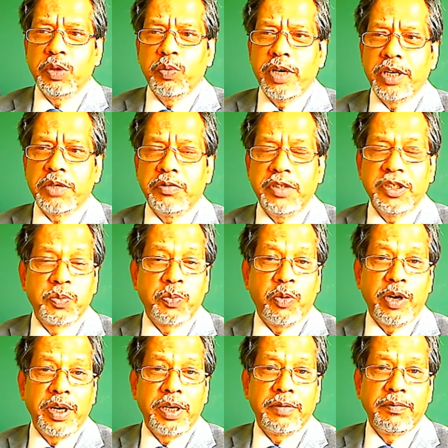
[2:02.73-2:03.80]
way to this
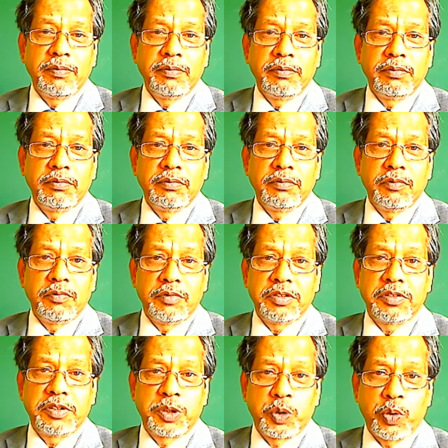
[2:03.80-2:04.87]
point, which
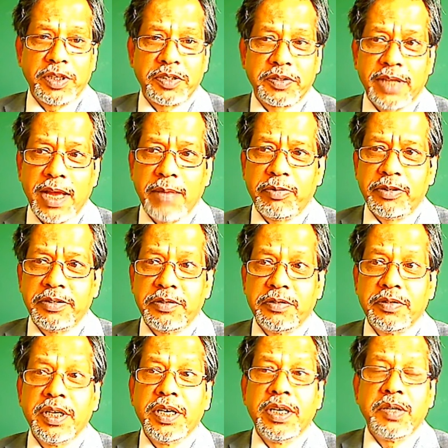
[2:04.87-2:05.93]
is twice the amplitude,
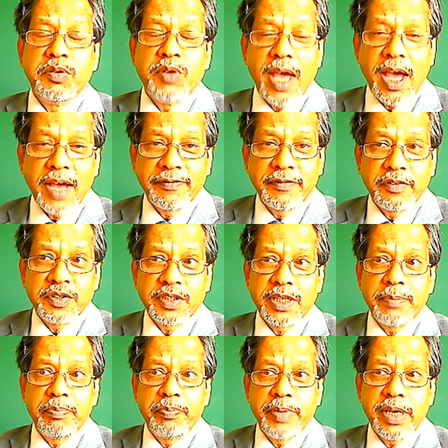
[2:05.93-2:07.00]
you have to say
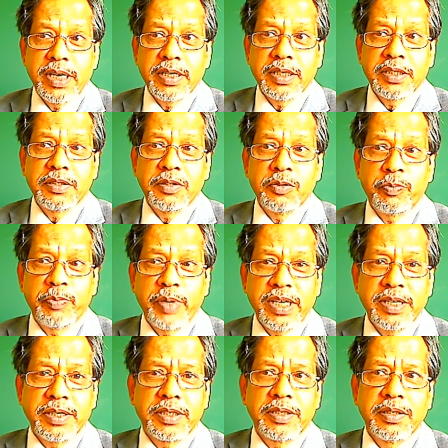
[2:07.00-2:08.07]
peak to
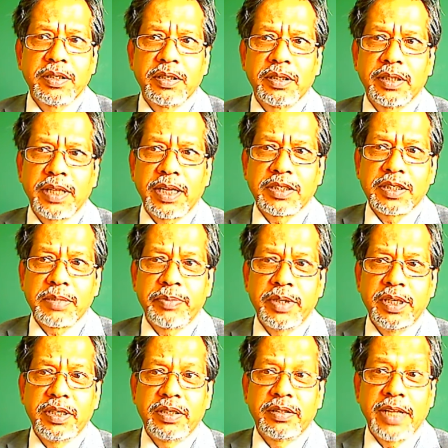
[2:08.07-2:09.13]
peak. That's a
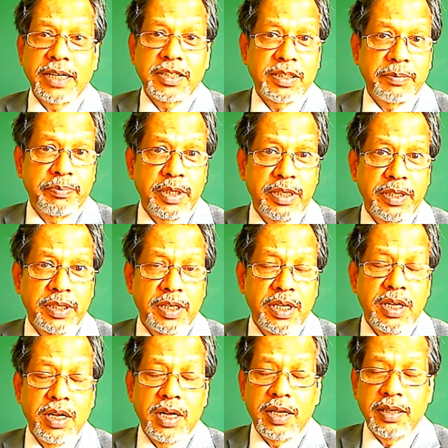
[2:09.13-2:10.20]
peak, that's a peak.
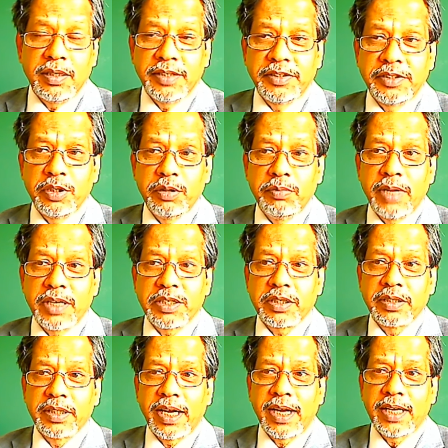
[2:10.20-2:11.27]
Unless you
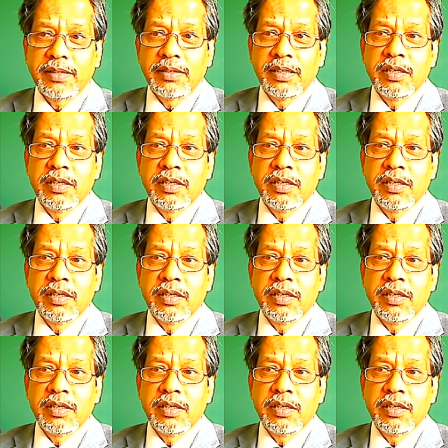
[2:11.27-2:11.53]
mention that,